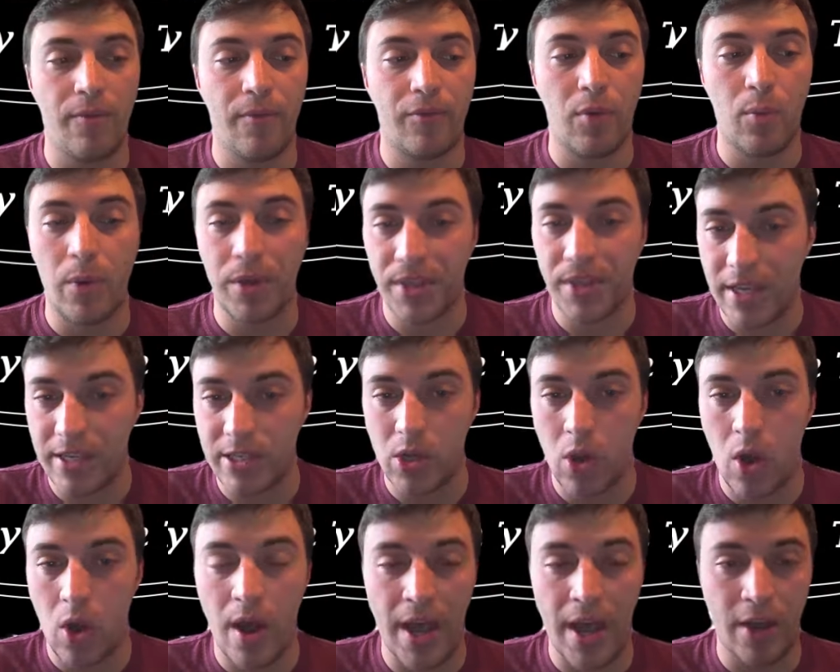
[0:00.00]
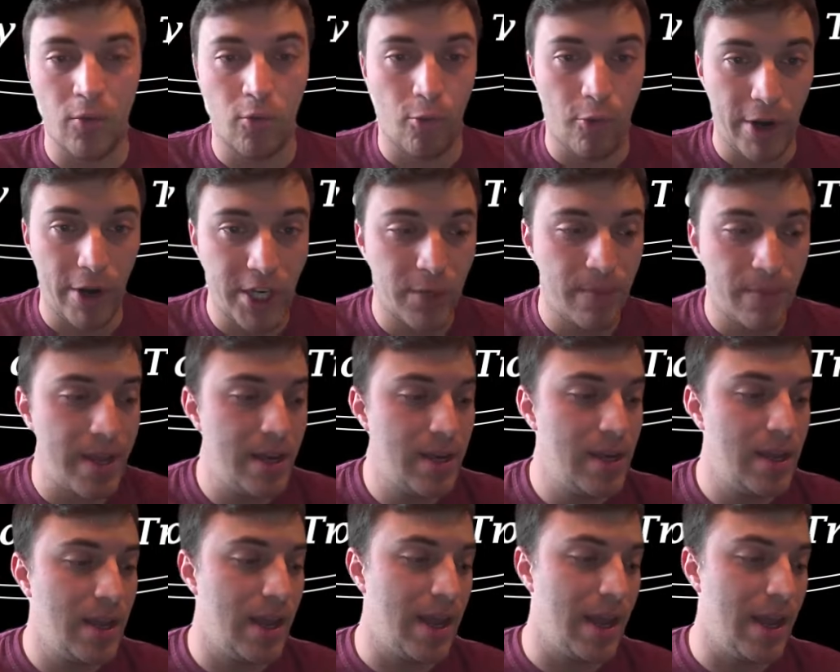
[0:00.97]
from what they saw at
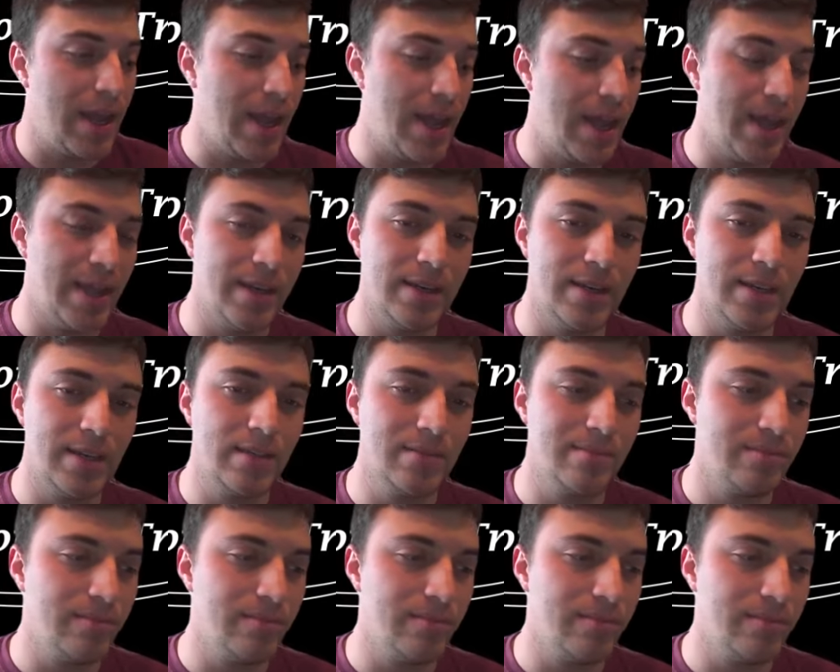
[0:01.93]
Richmond and